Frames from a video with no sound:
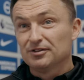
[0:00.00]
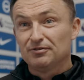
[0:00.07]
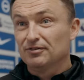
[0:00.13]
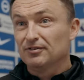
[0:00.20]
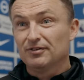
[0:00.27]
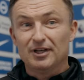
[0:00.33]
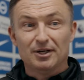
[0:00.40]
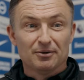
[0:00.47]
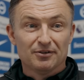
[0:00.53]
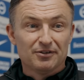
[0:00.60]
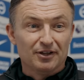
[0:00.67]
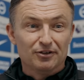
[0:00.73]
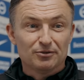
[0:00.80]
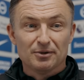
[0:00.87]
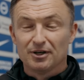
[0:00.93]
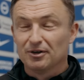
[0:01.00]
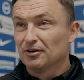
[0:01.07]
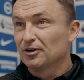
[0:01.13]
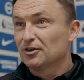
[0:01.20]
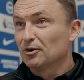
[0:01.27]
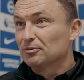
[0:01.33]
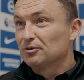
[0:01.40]
If anyone thinks we're going
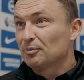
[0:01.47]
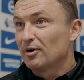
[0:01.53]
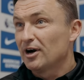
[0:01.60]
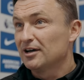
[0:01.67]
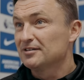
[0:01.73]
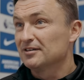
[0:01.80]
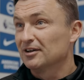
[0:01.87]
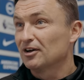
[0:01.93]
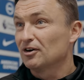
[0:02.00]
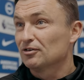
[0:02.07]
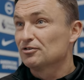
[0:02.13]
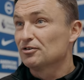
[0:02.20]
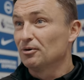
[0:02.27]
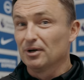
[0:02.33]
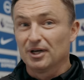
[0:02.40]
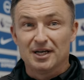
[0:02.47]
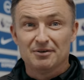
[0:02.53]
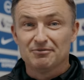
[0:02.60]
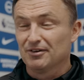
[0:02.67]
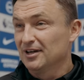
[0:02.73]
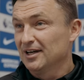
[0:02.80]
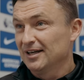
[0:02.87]
to come to Brighton and control a
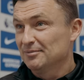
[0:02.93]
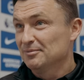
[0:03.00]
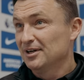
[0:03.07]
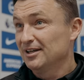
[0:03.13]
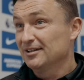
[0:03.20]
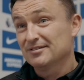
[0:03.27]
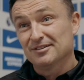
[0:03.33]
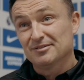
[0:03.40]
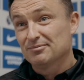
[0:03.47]
game for 90 minutes,